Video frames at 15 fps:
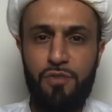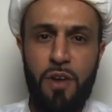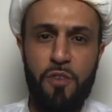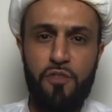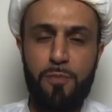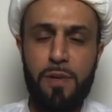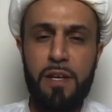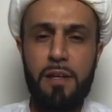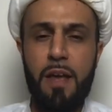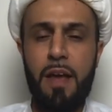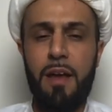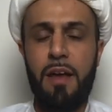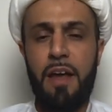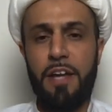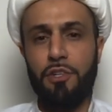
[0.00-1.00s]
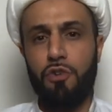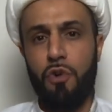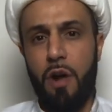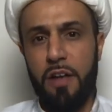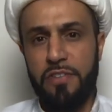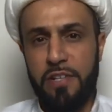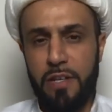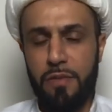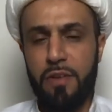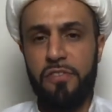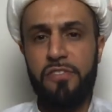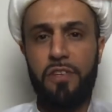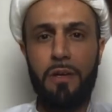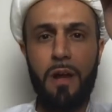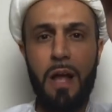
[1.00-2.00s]
Judgment and crossing the
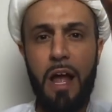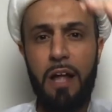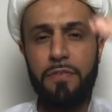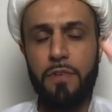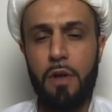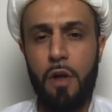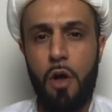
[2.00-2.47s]
Sirat,